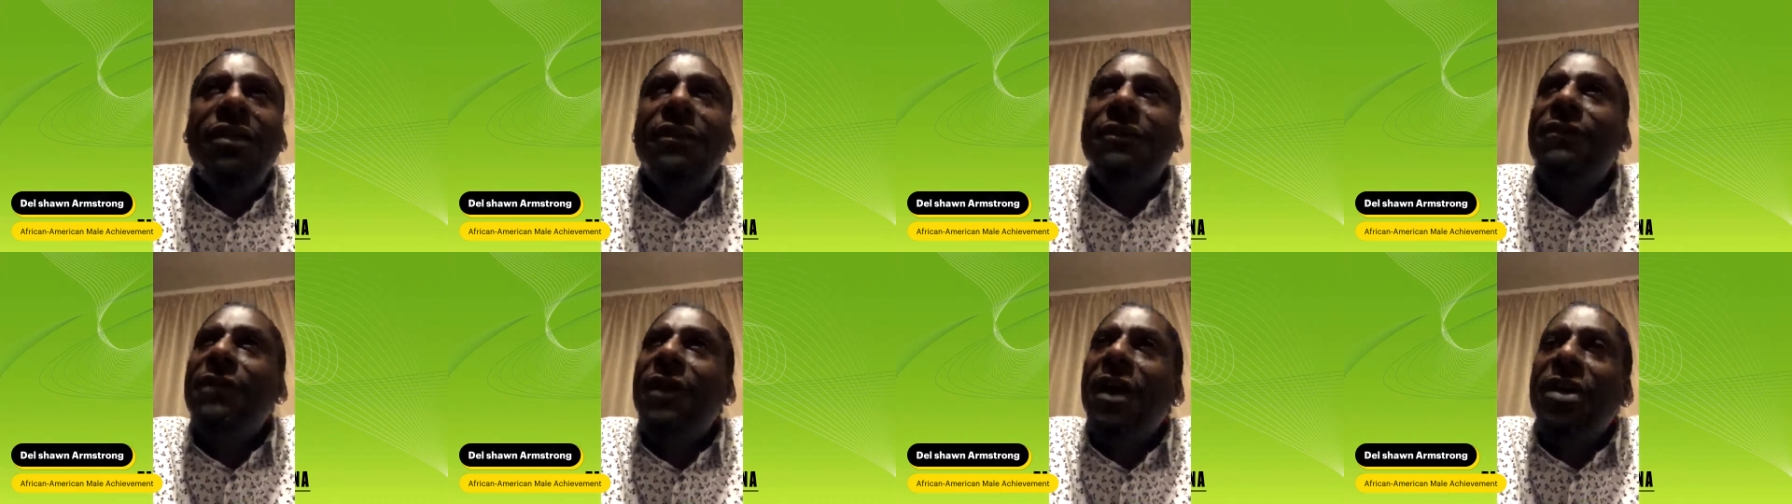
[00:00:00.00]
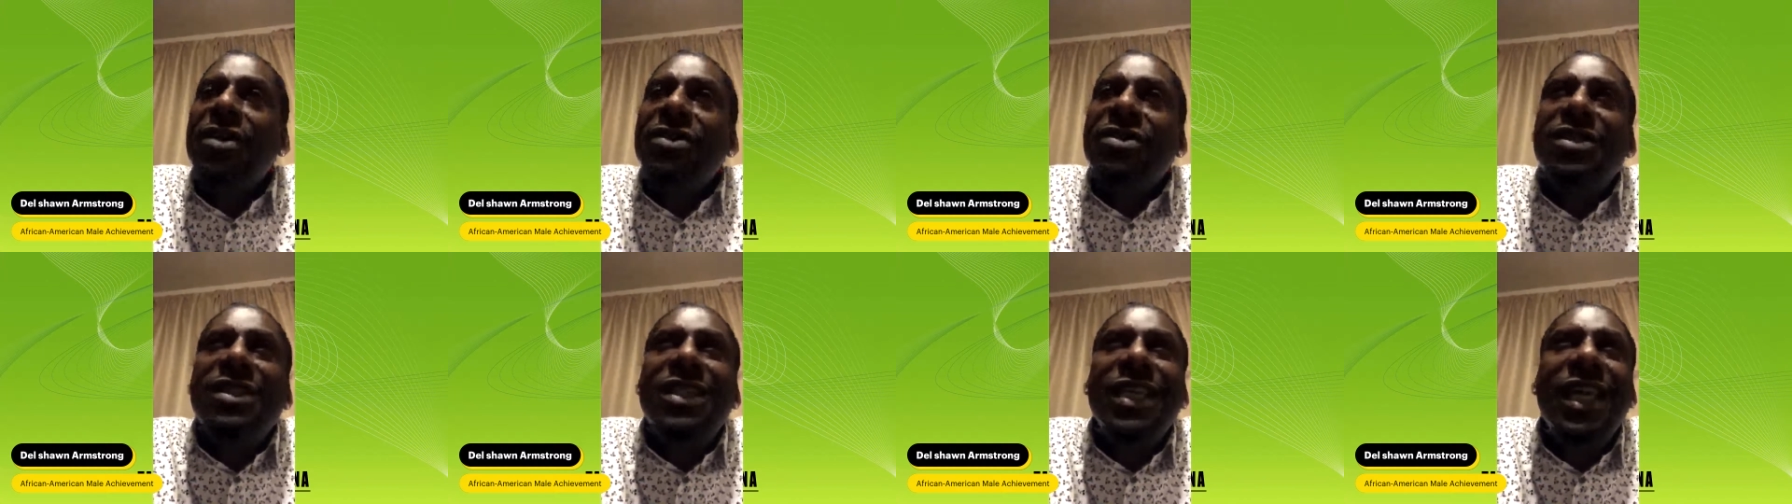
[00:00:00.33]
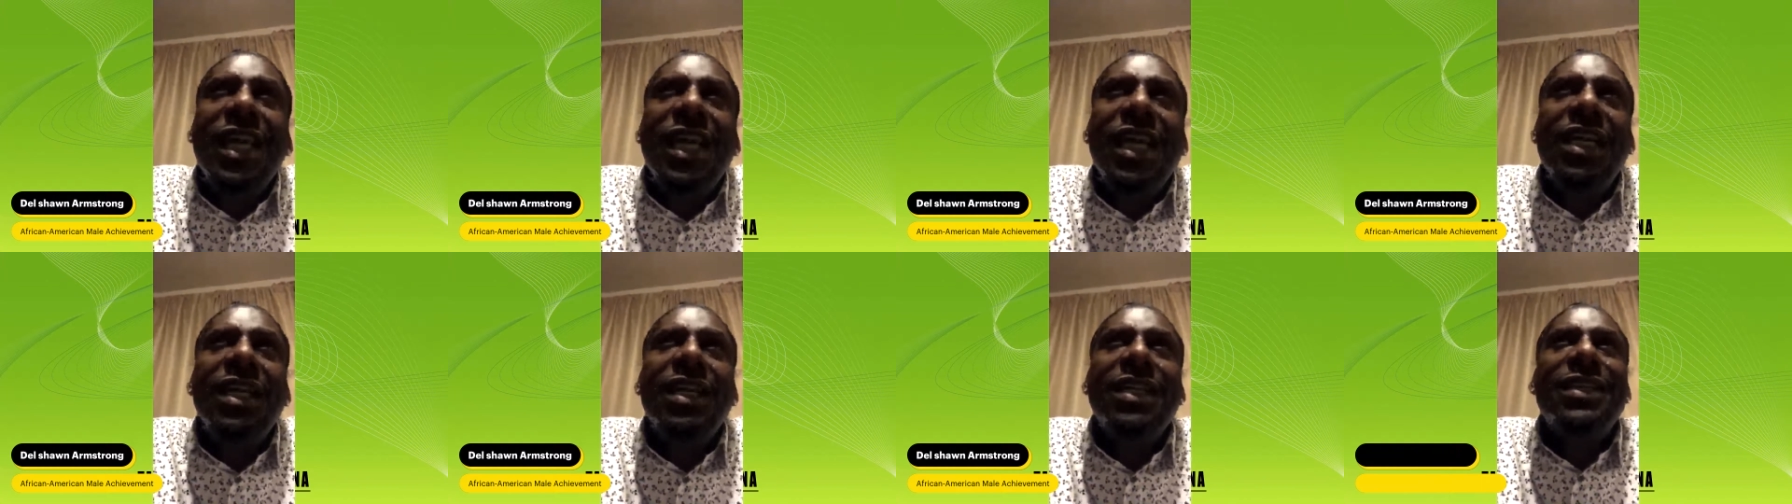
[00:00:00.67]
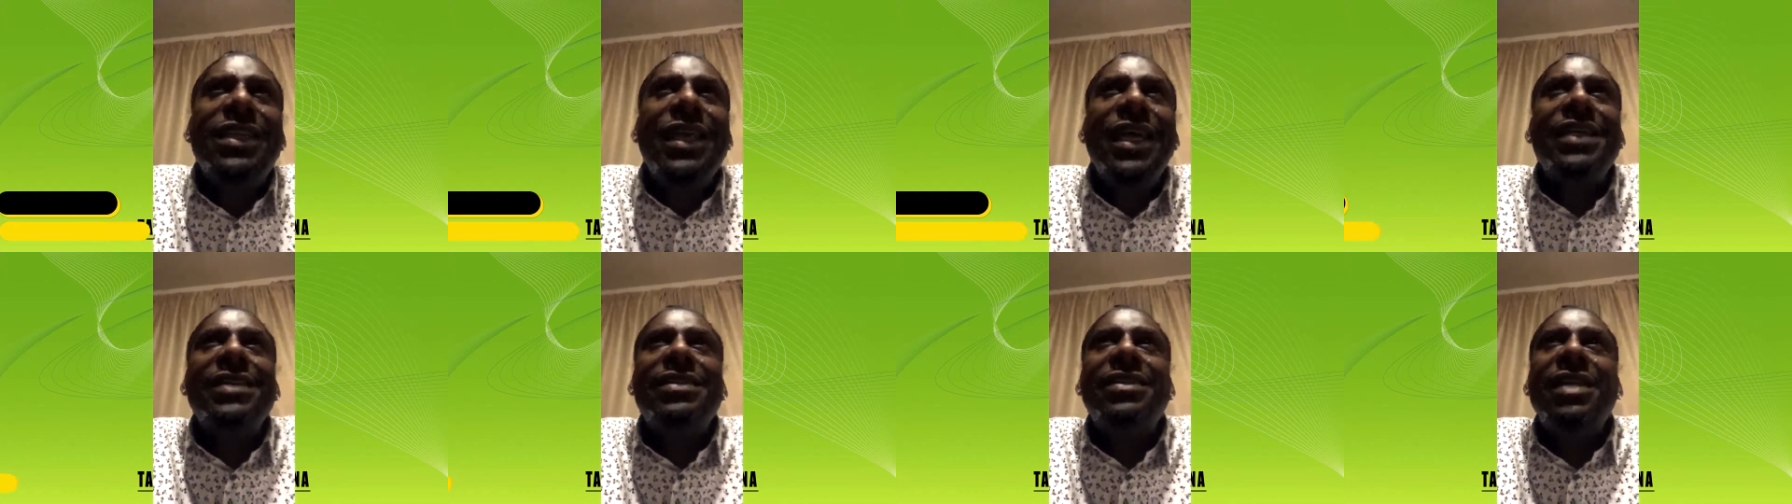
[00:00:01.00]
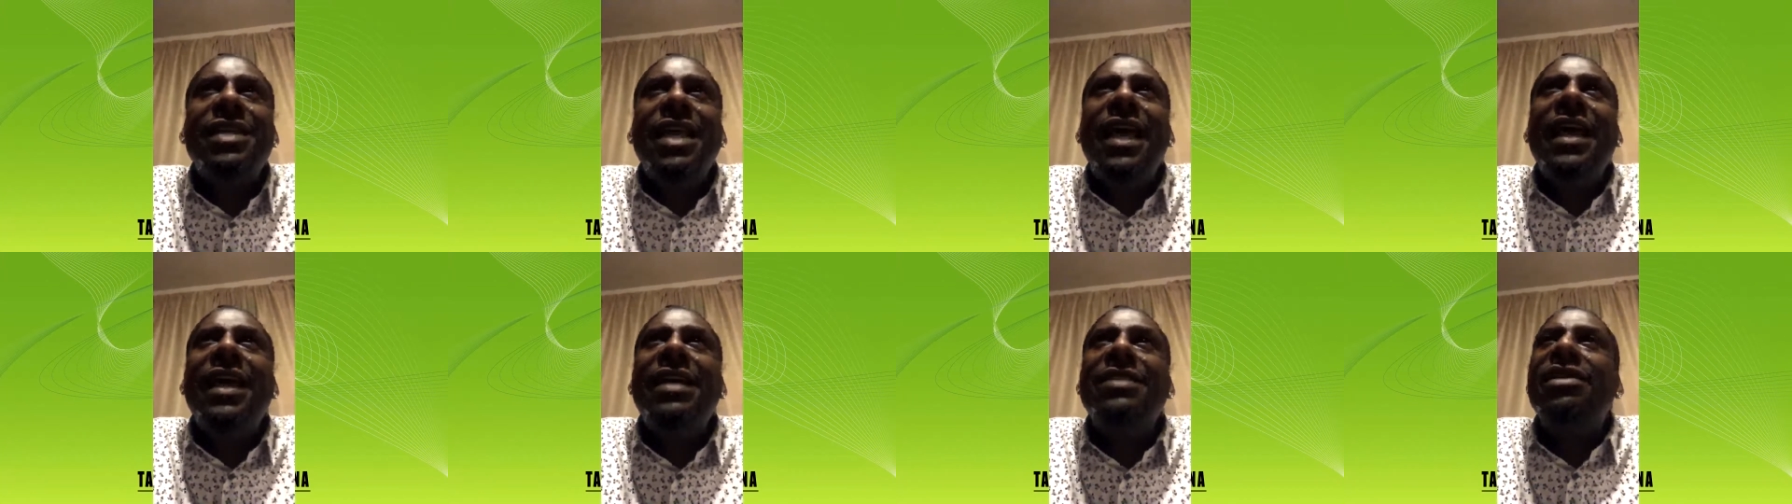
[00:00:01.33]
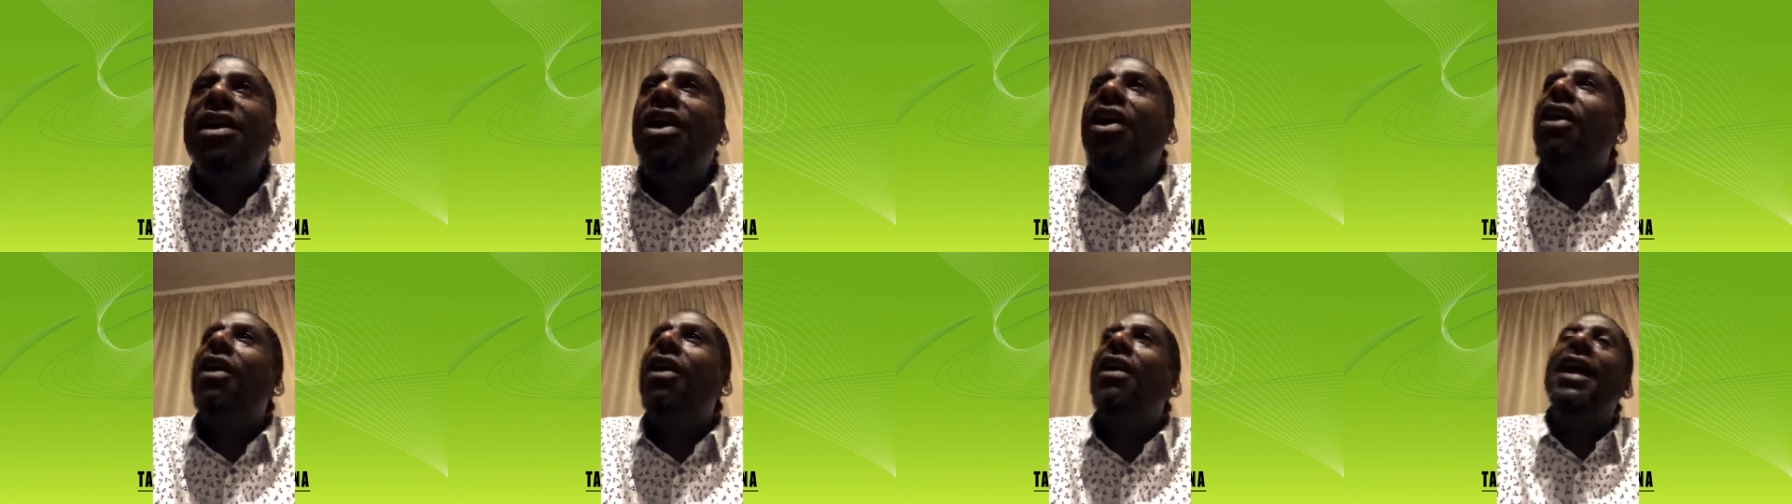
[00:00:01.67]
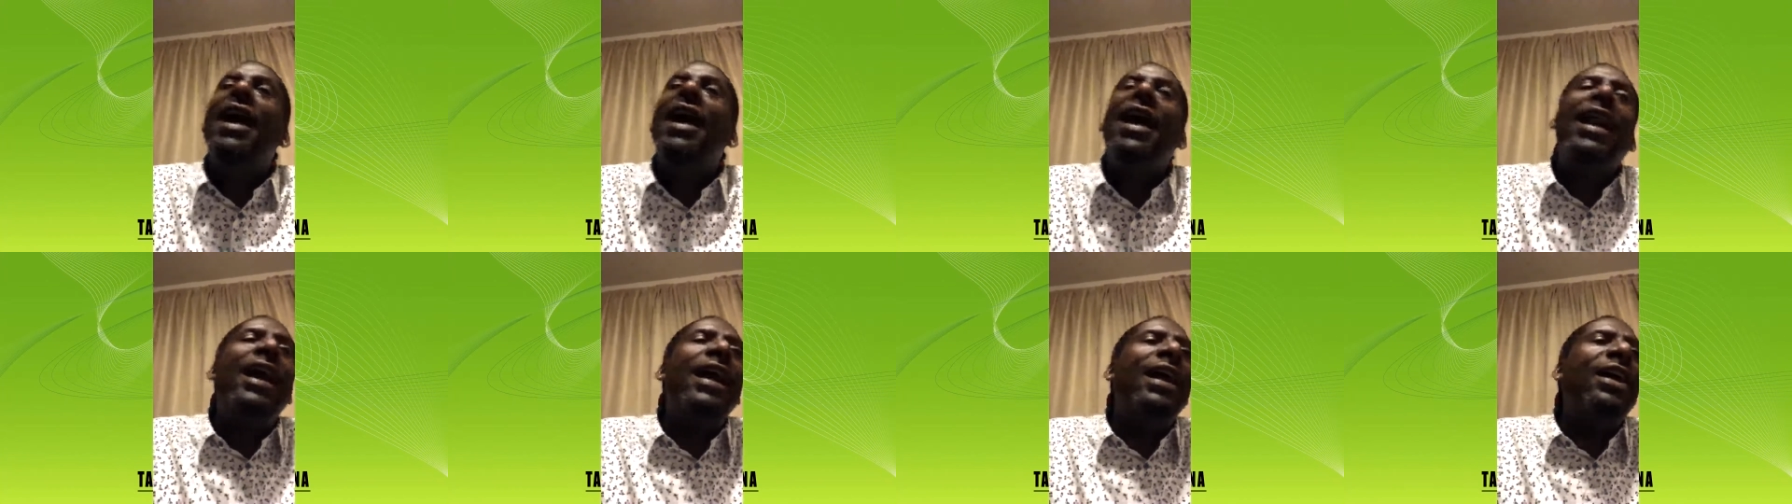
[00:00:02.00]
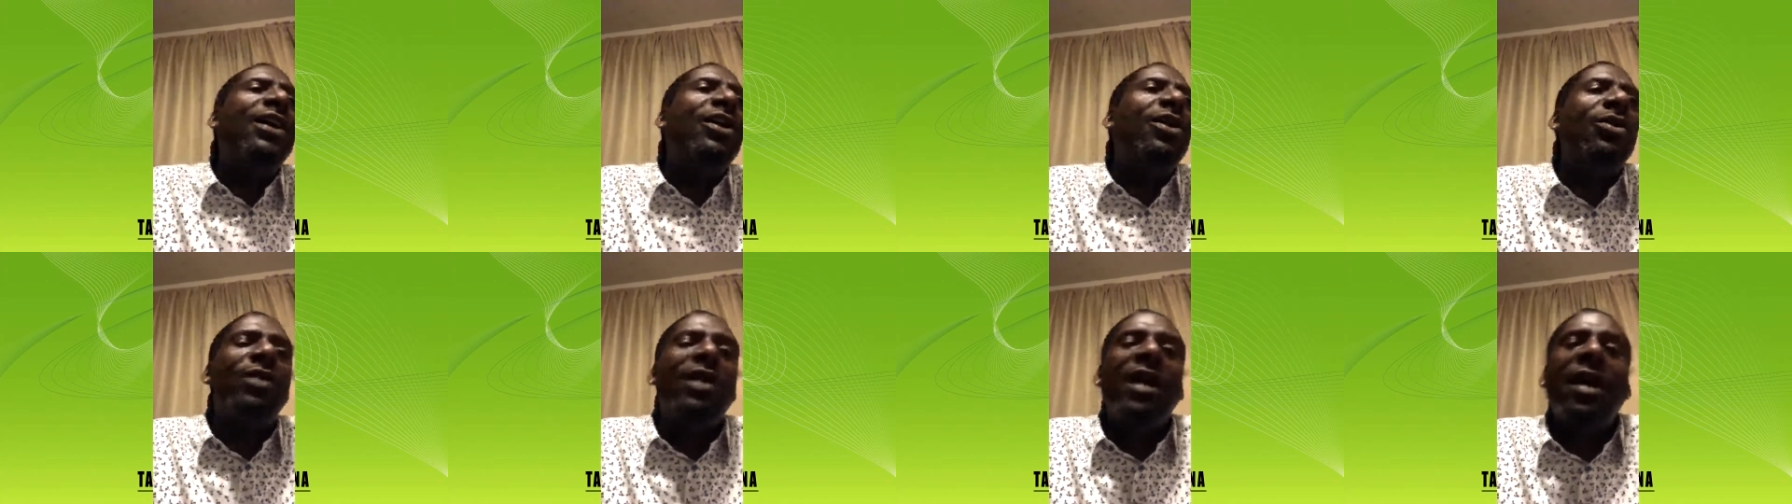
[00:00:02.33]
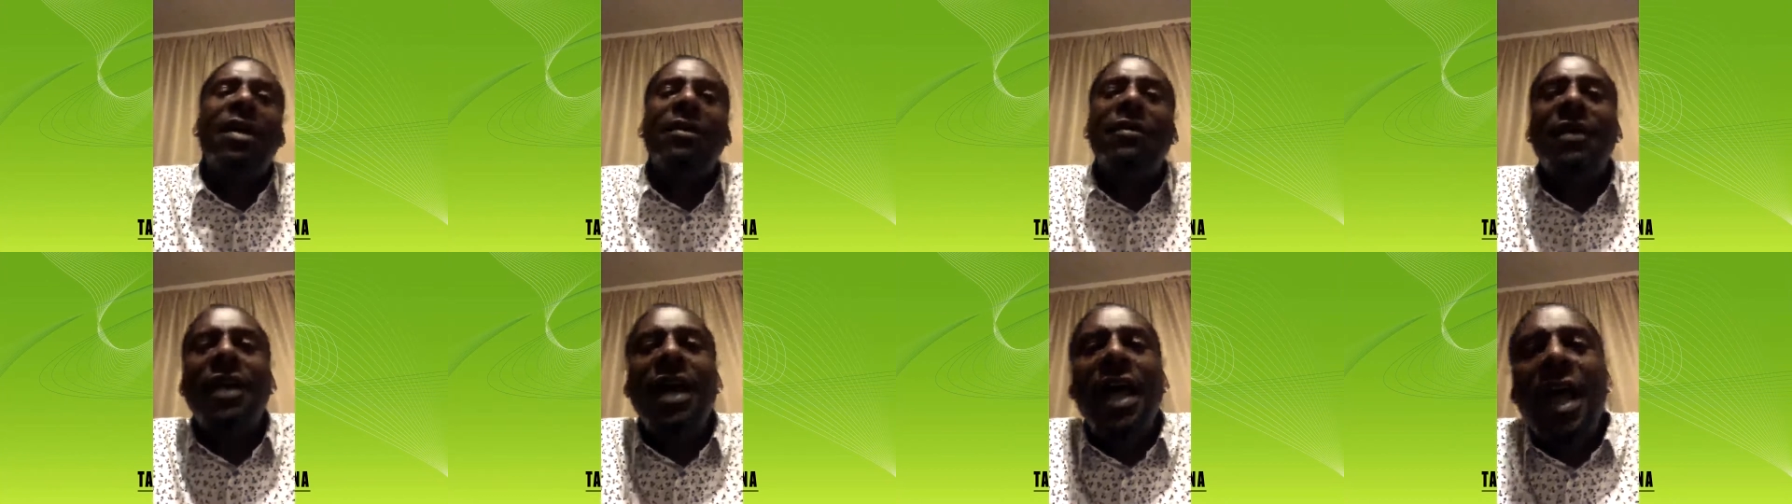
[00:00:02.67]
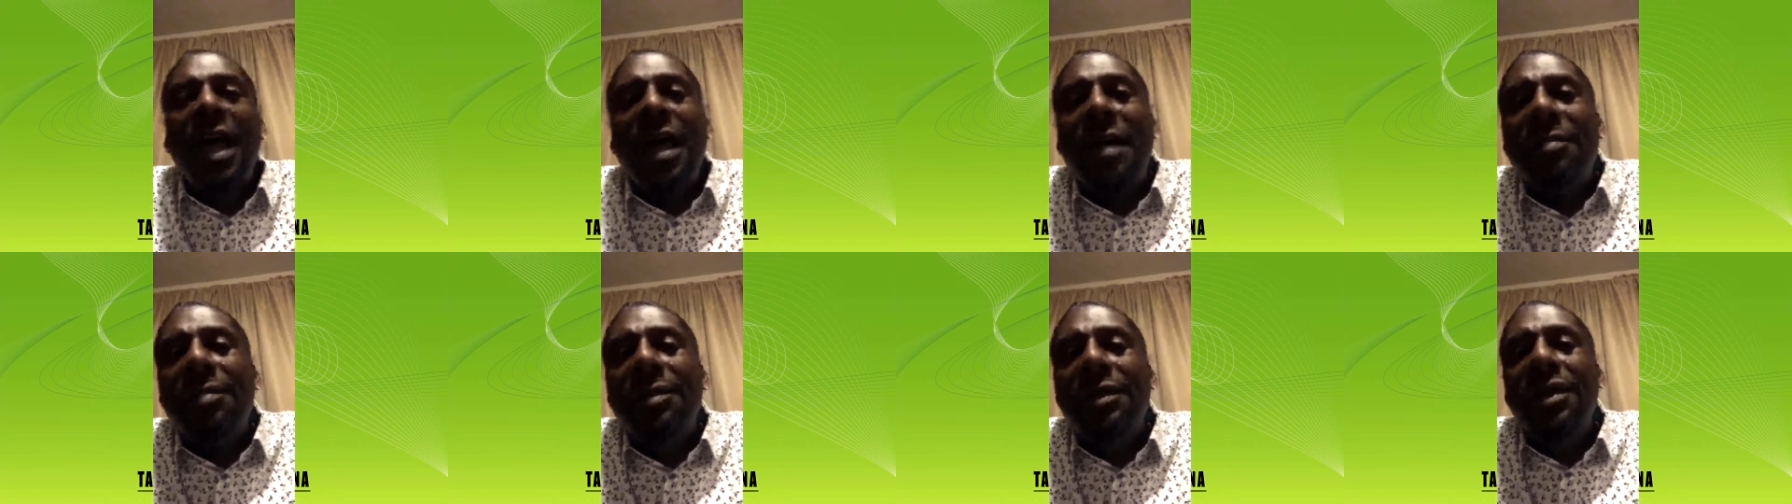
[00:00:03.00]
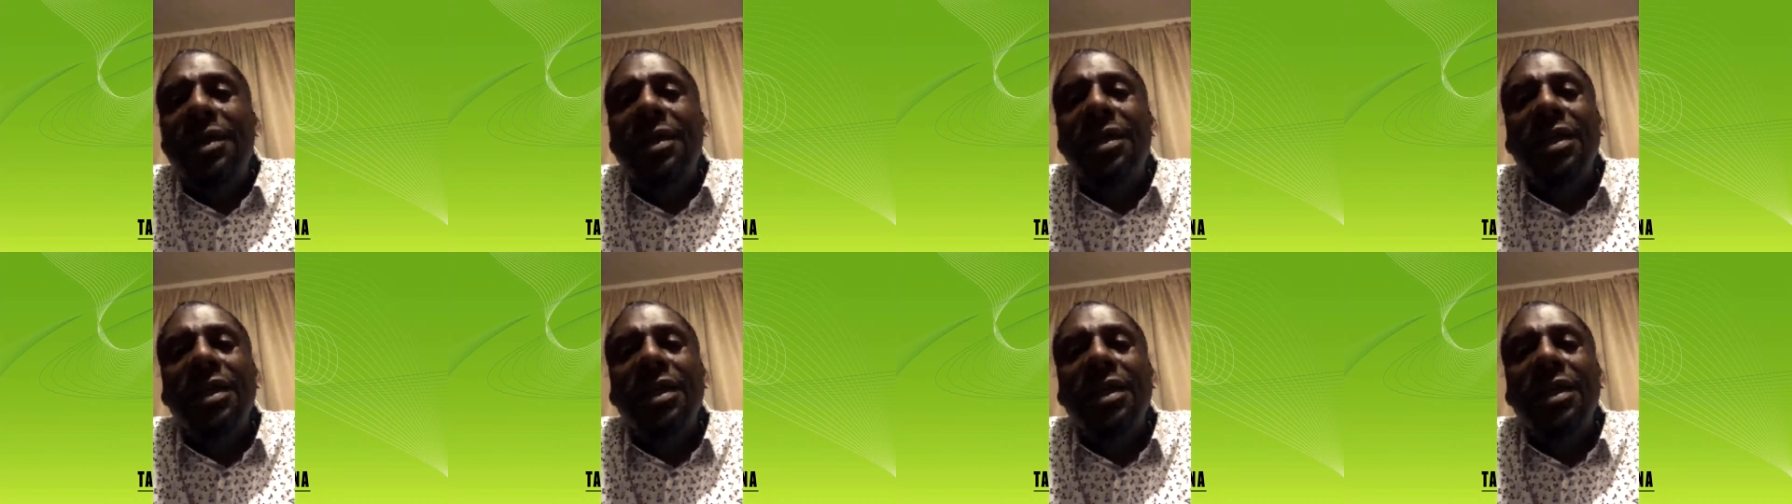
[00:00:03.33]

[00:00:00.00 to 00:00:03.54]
the first thing that they say is, "Oh, that ain't gonna never happen.